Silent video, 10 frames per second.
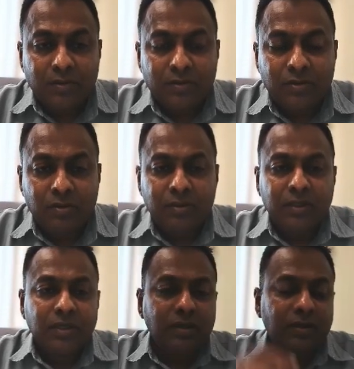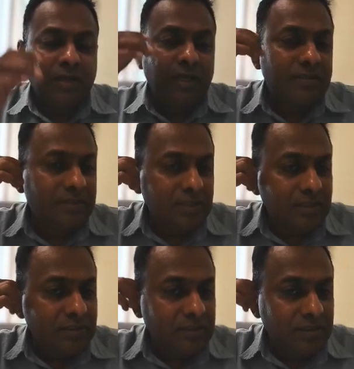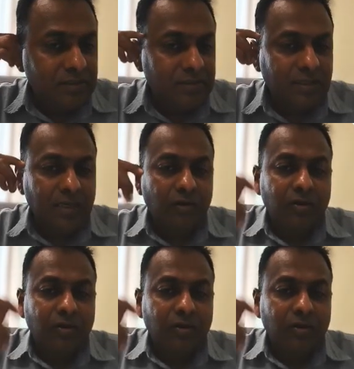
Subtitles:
So the crash injuries can